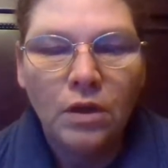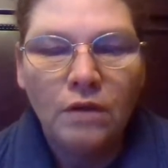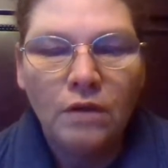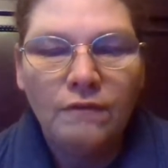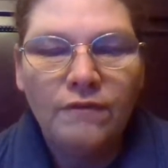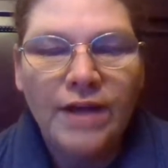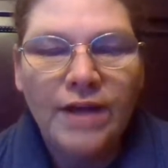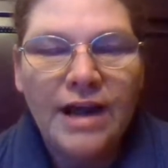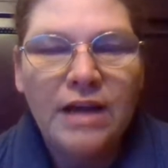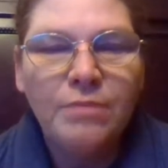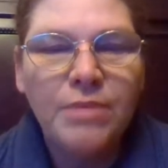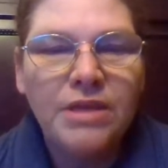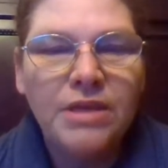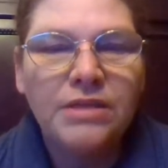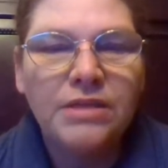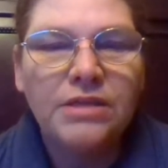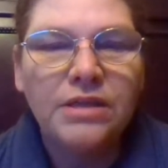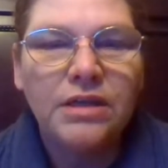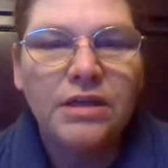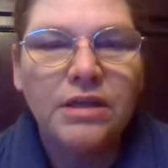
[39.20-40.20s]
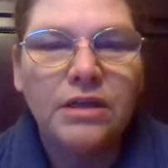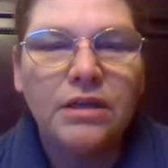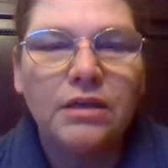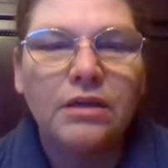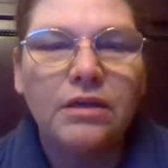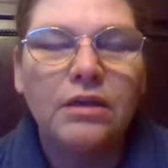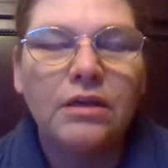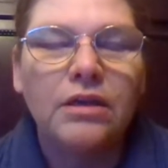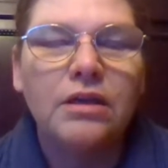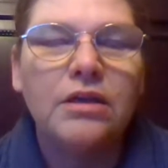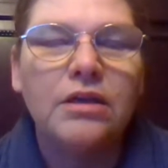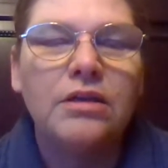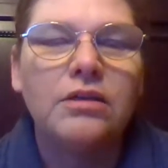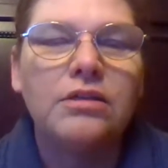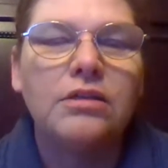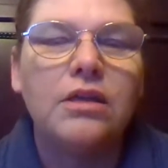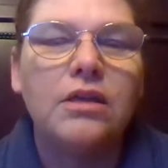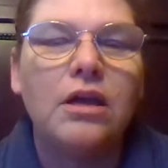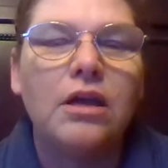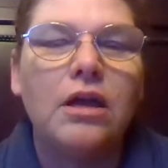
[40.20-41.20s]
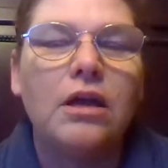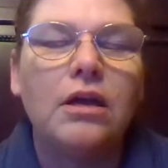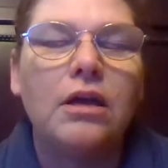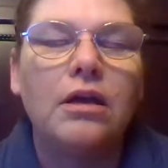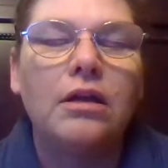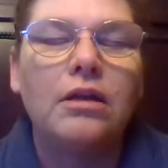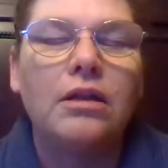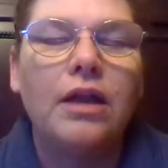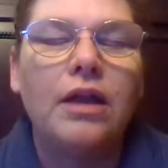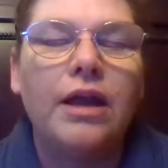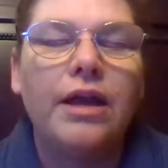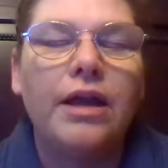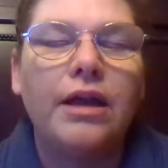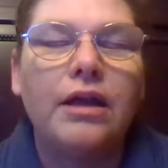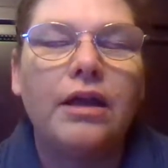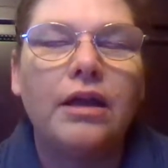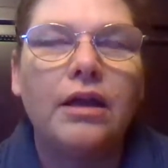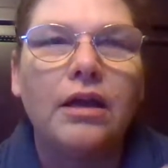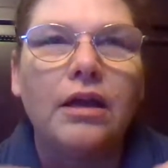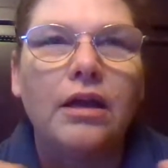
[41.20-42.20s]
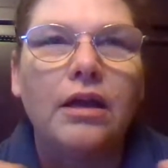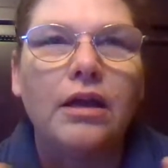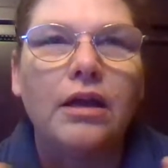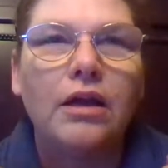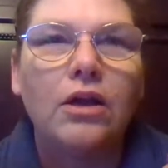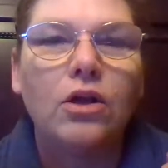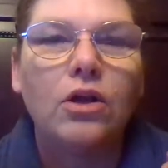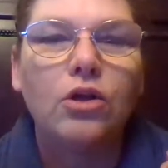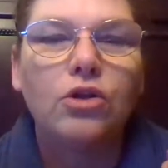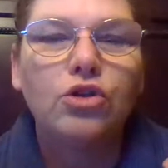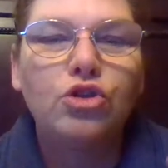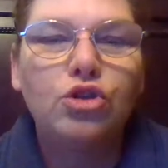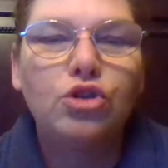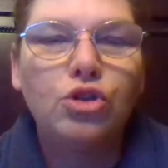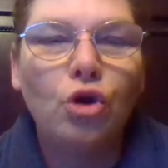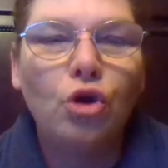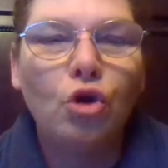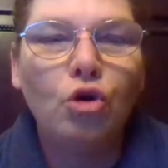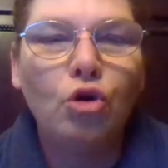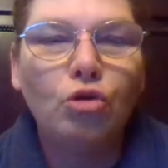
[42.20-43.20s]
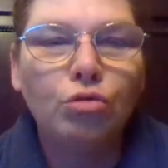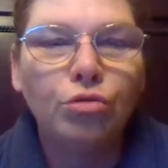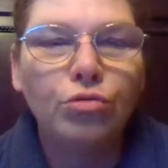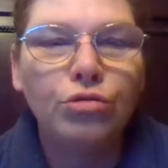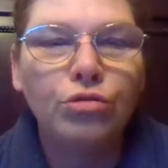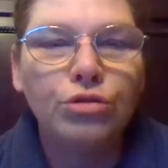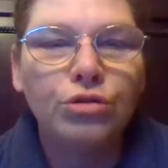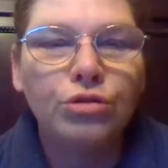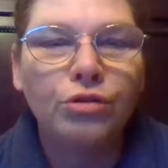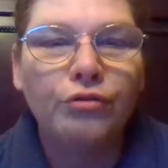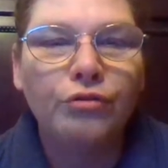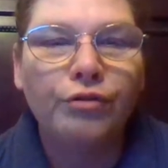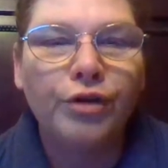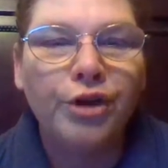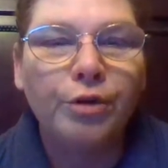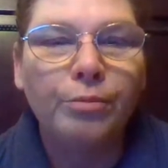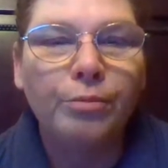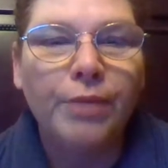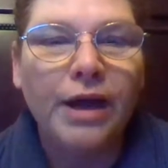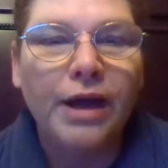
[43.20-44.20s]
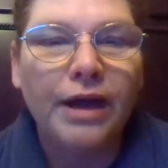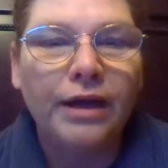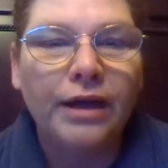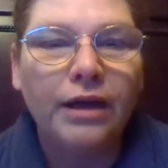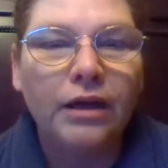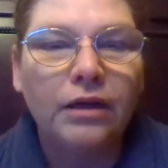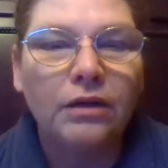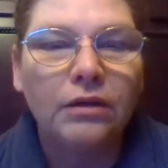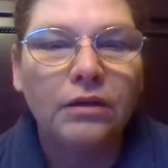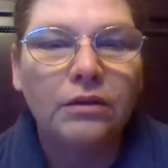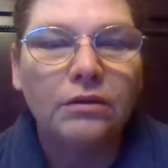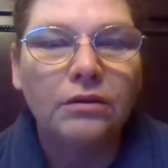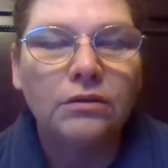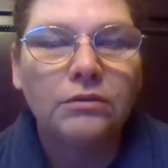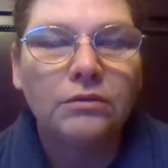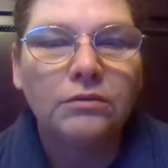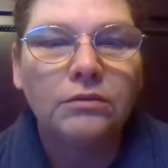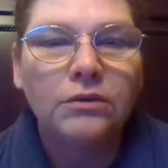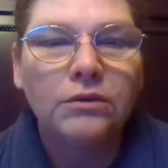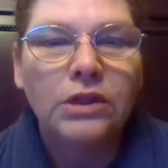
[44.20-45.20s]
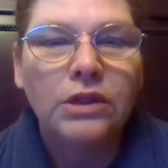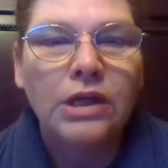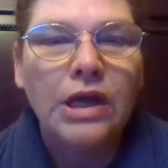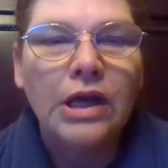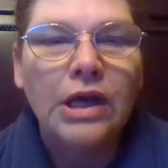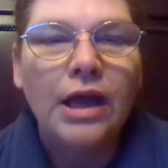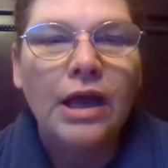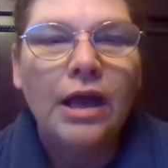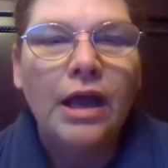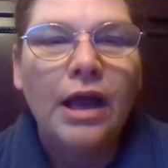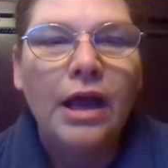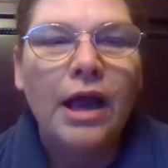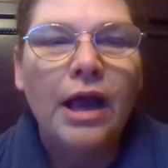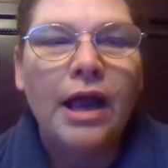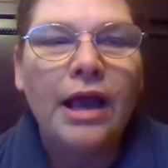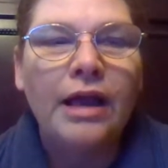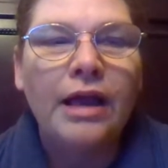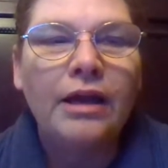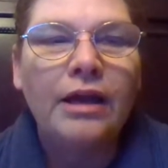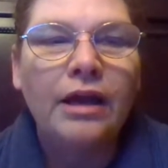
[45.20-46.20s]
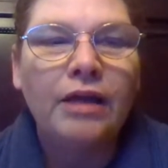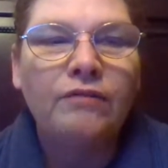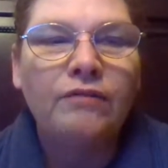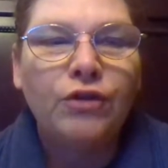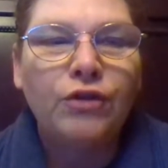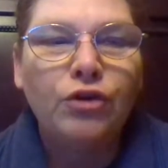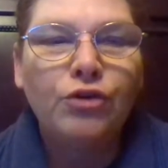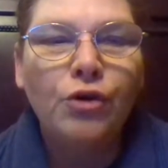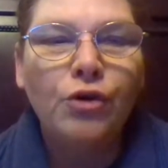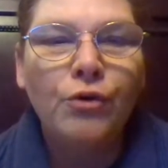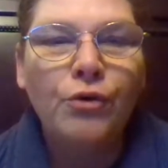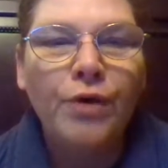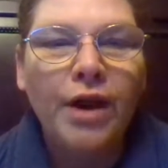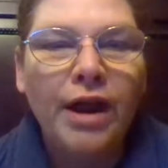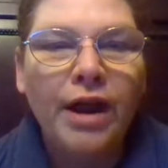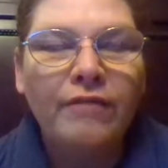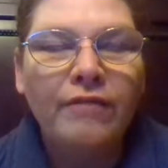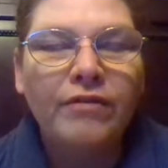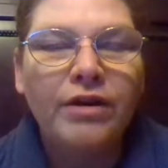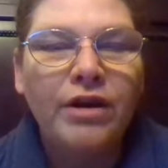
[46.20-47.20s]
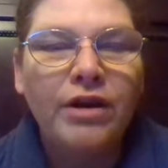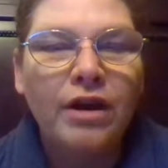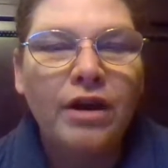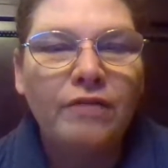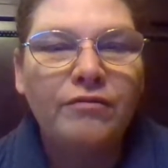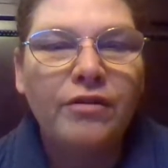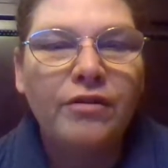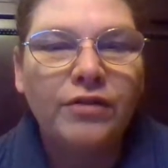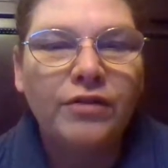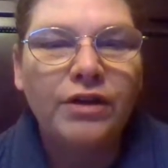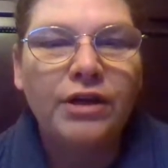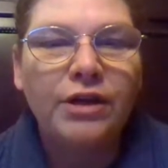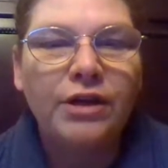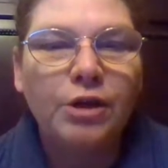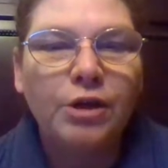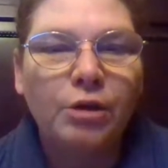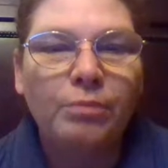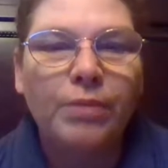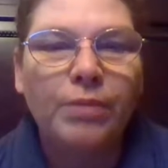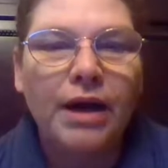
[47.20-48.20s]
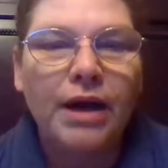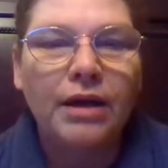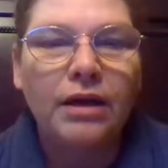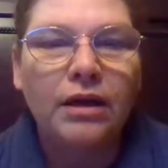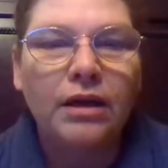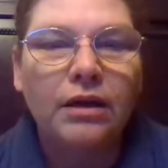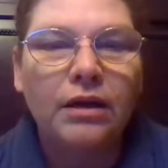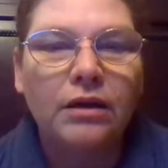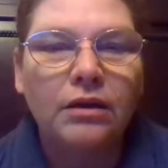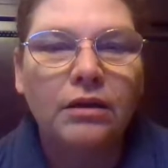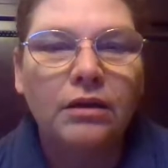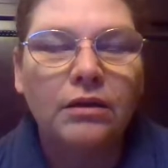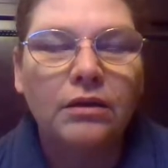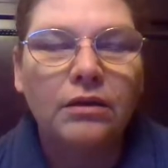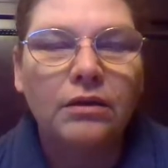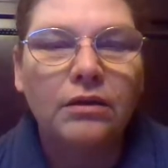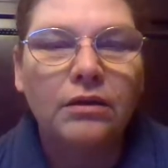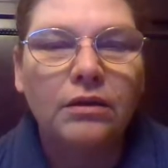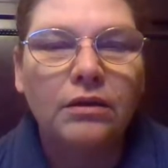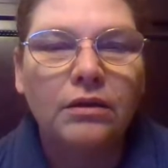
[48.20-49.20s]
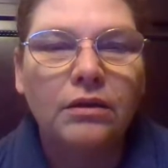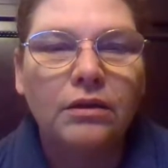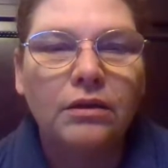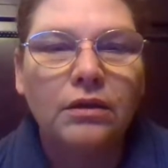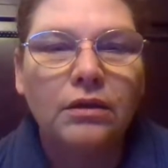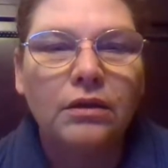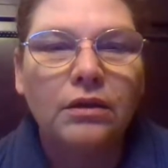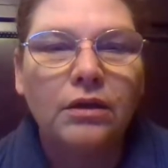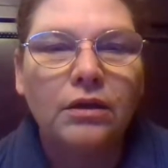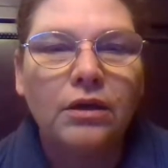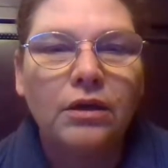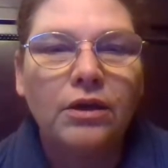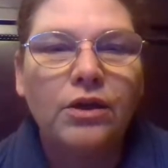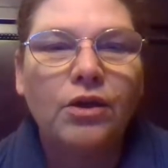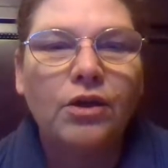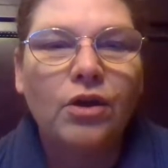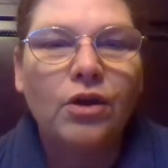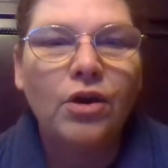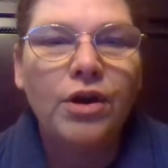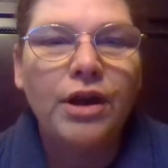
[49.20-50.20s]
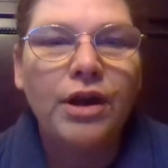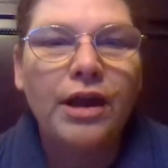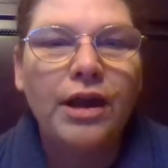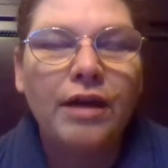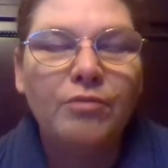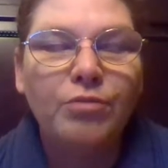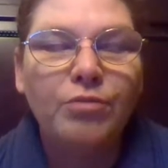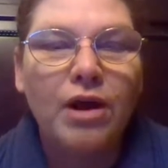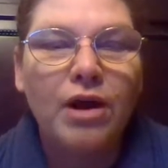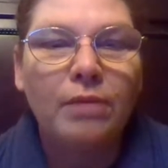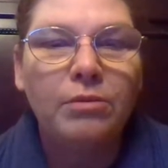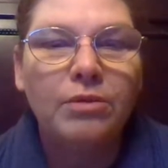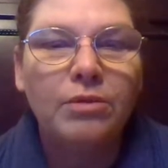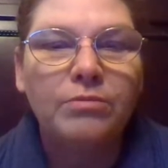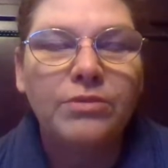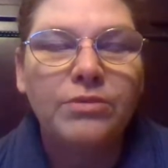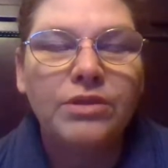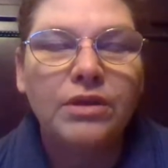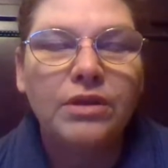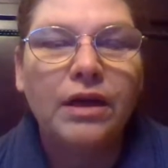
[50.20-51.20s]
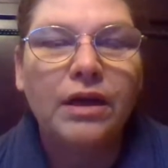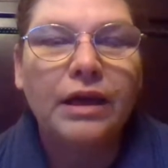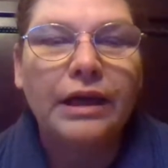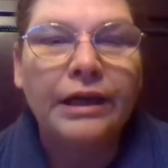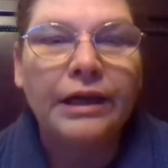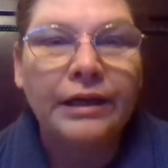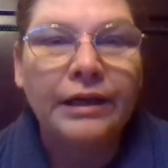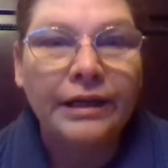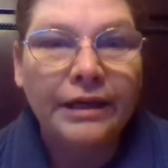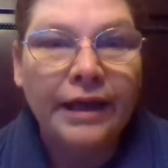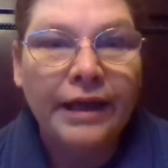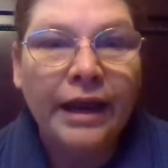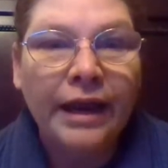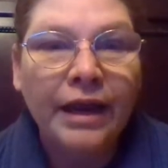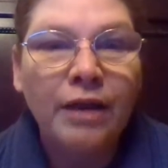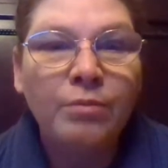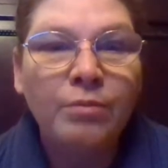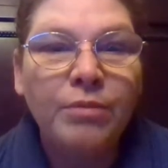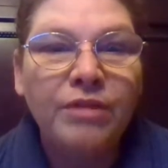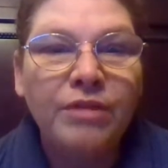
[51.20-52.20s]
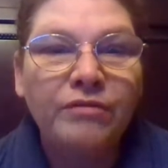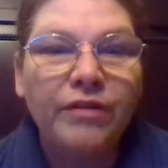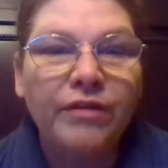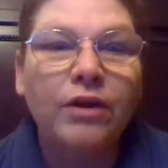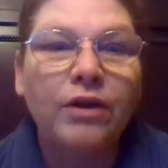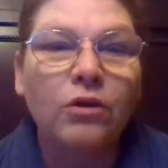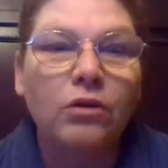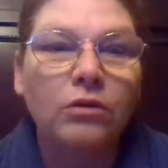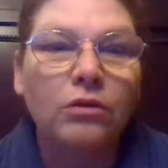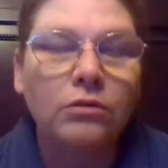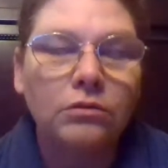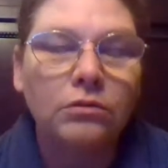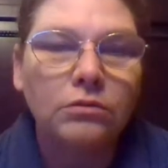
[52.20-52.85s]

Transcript: Vitamin D is like so crucial for your body. And if you don't have enough of it in your body, you're going to have problems, and it can be fatal.